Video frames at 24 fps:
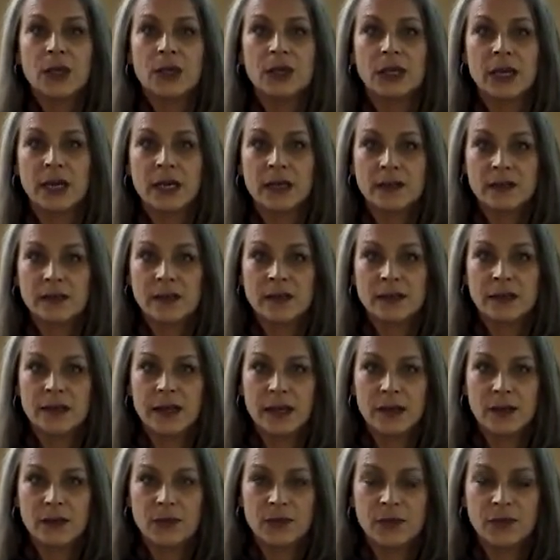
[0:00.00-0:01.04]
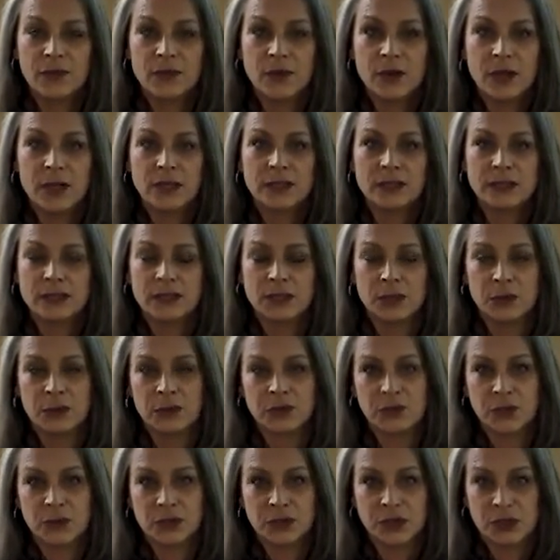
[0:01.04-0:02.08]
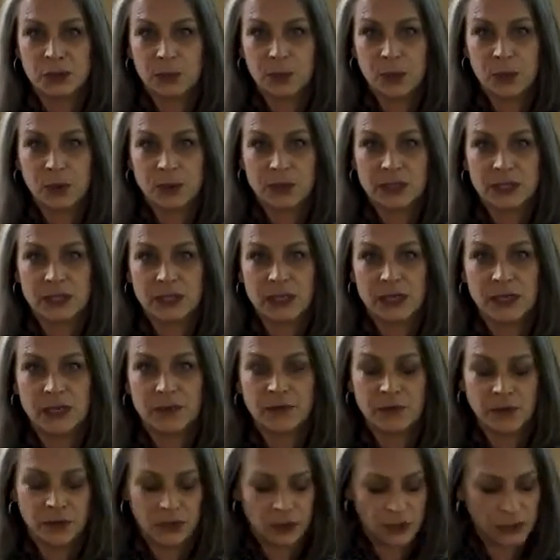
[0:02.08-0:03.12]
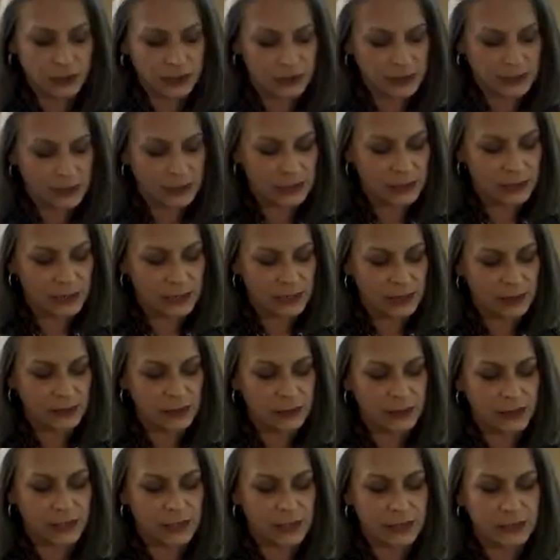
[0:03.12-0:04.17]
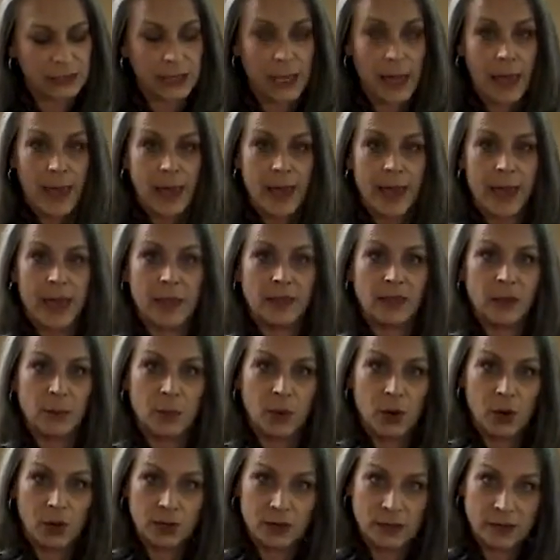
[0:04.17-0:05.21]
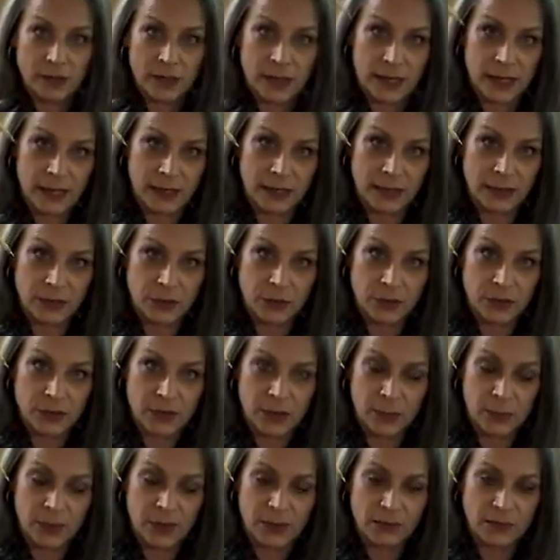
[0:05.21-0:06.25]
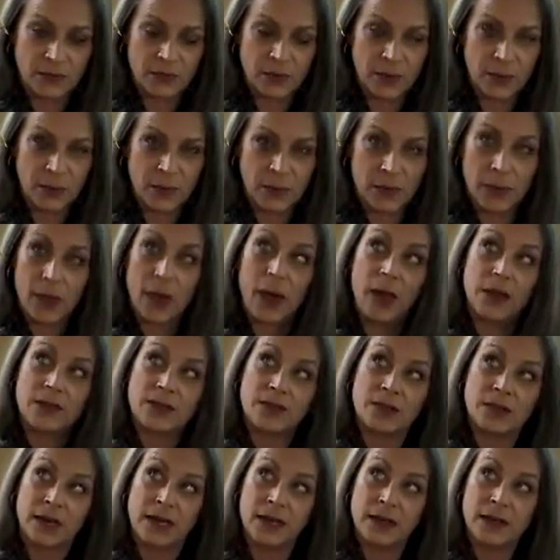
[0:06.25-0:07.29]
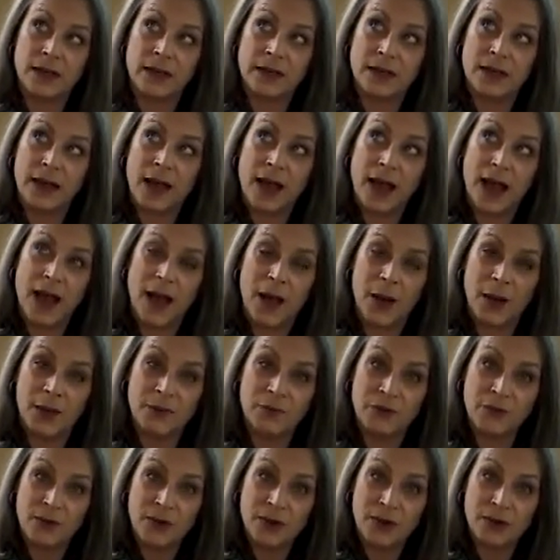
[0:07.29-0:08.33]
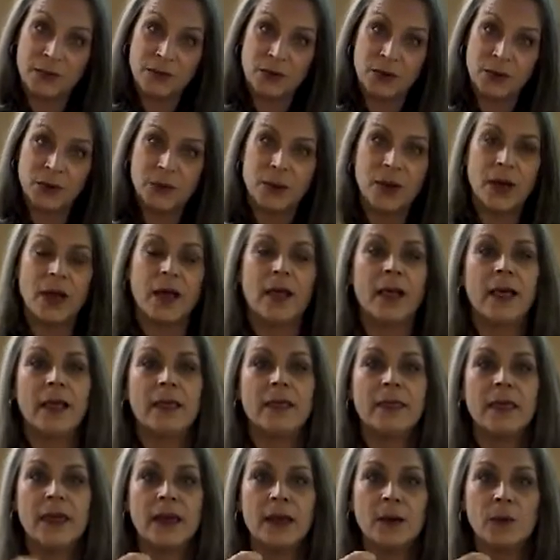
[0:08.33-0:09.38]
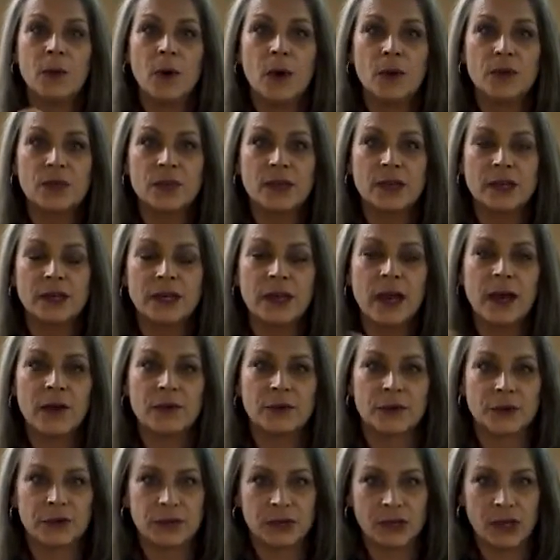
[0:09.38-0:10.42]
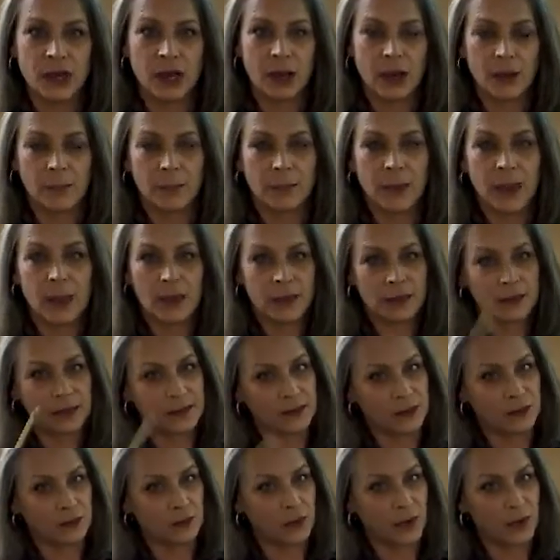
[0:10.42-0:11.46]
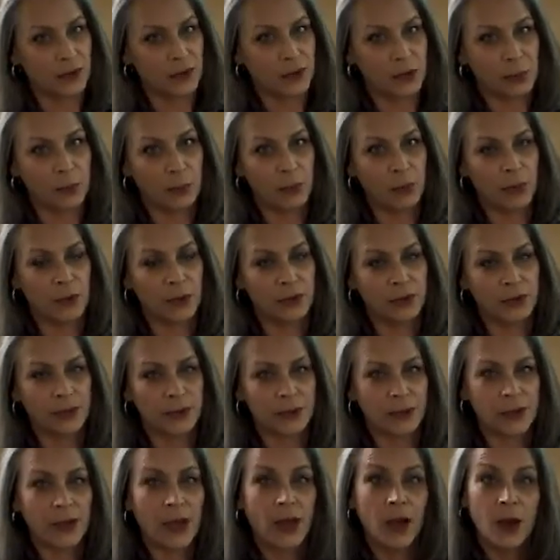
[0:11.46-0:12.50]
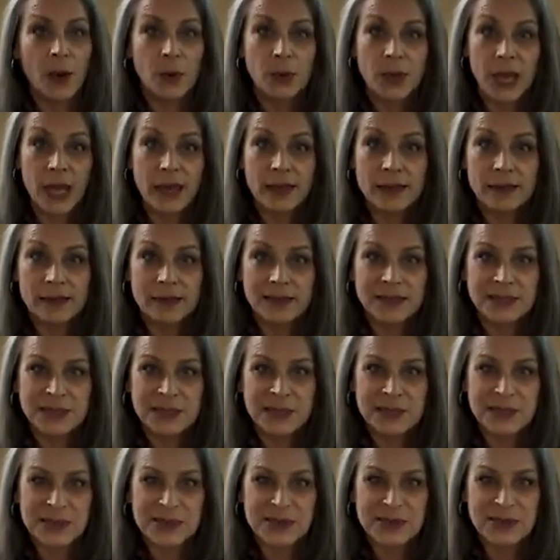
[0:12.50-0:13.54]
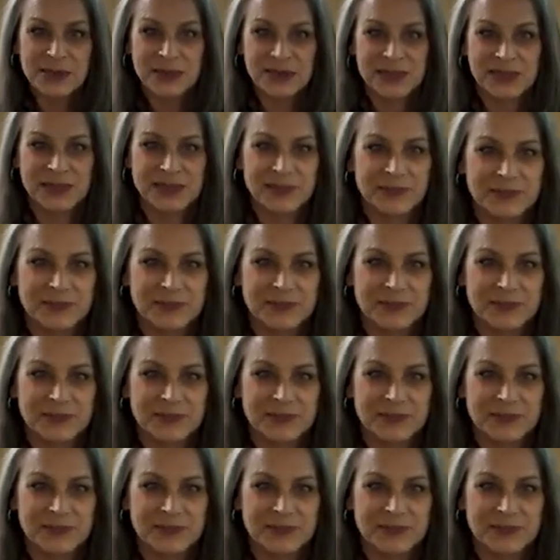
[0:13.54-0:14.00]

You can't see down the front, so if you're support staff and you're sitting at your desk and the boss is handing you something from standing in front of you, they won't see down your top. This is very important. Okay, let's get started.